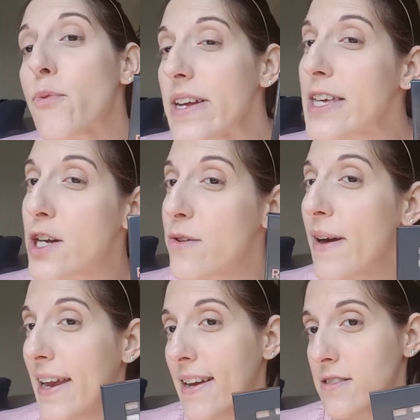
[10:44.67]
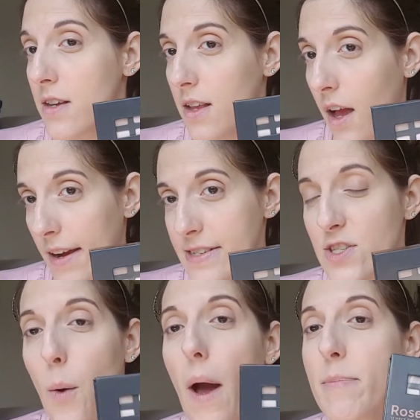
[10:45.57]
really good ratings online,
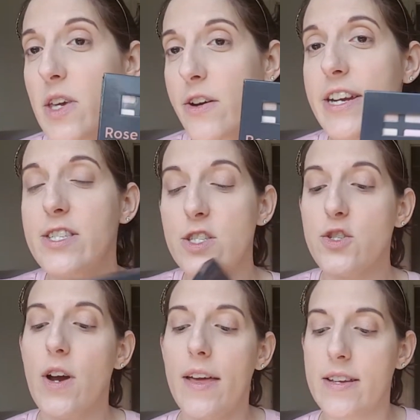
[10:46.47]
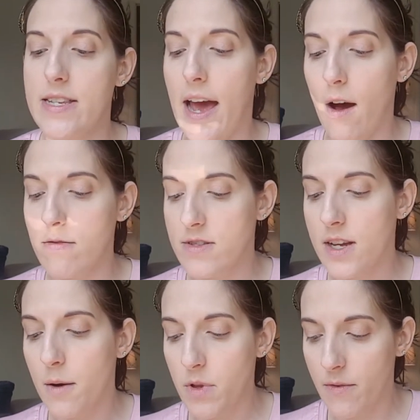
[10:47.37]
so I'm curious to try this out. Does it
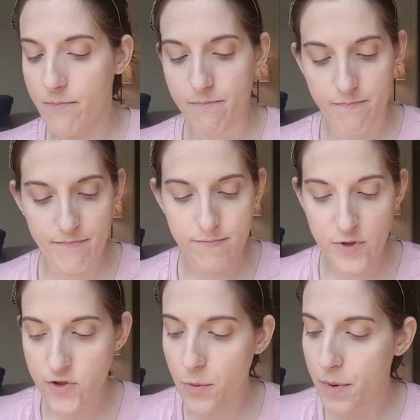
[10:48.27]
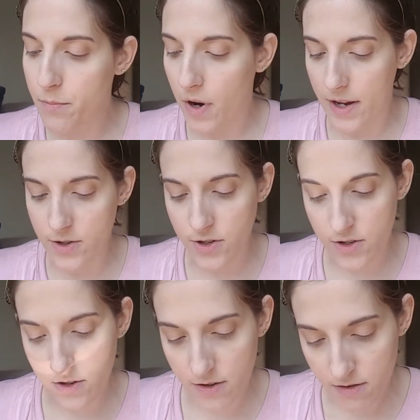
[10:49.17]
come with a stupid
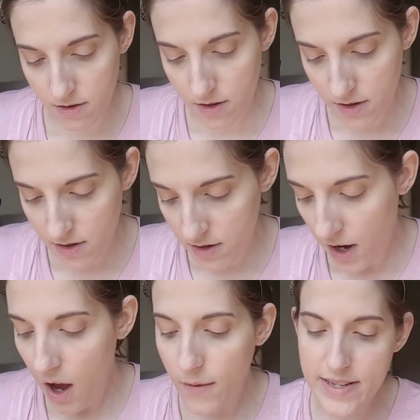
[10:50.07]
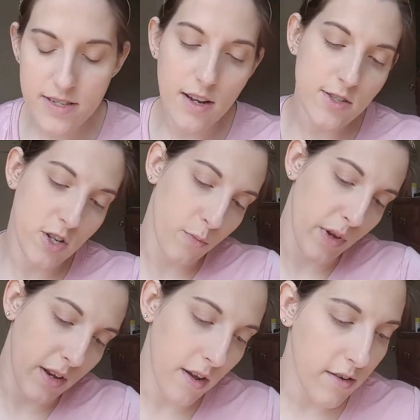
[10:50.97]
brush? Oh, it's not
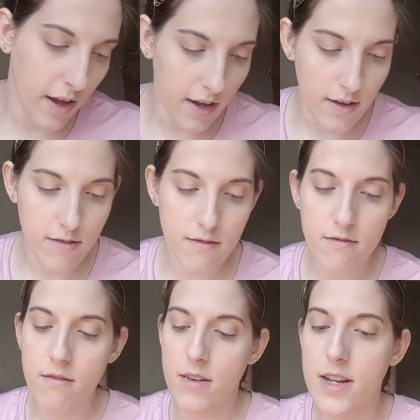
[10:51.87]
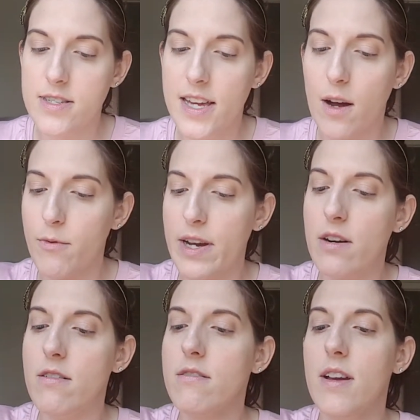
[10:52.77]
stupid, okay. It's like a
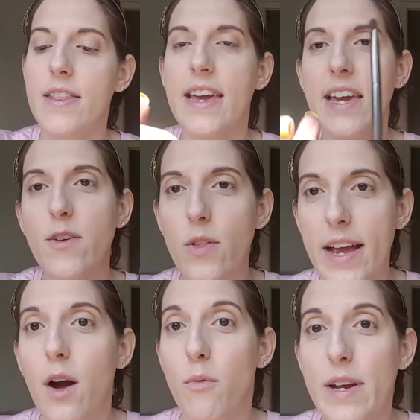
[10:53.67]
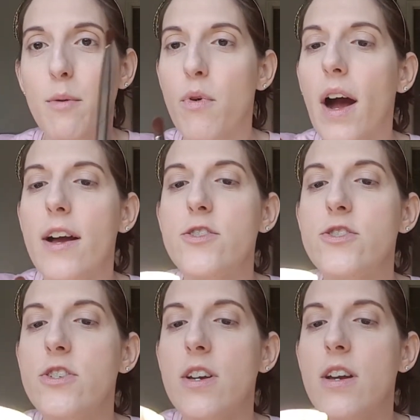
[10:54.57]
real, they give you like a real
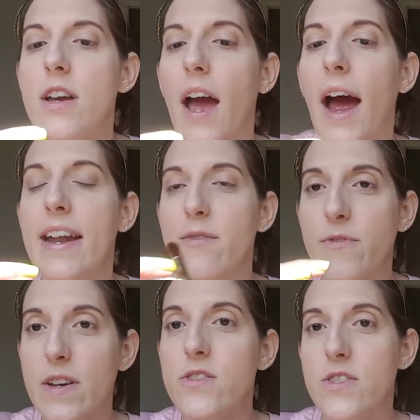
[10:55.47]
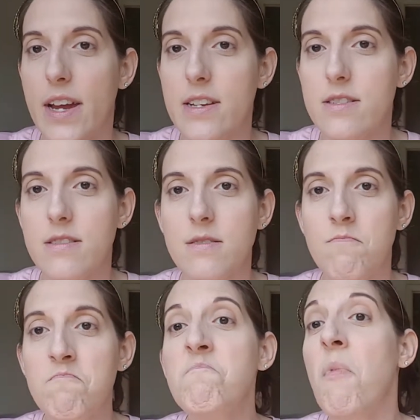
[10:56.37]
brush, and it feels nice.
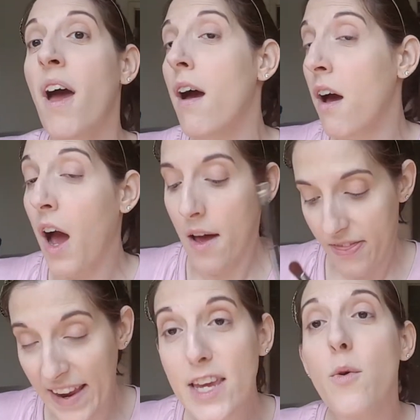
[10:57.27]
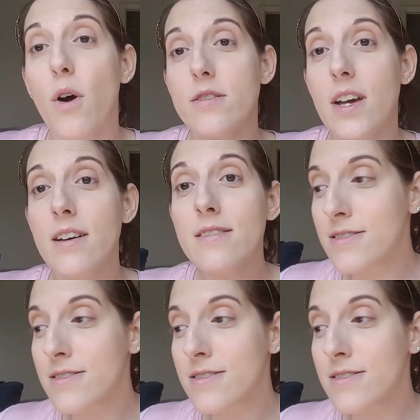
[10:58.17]
Thank you, Ulta.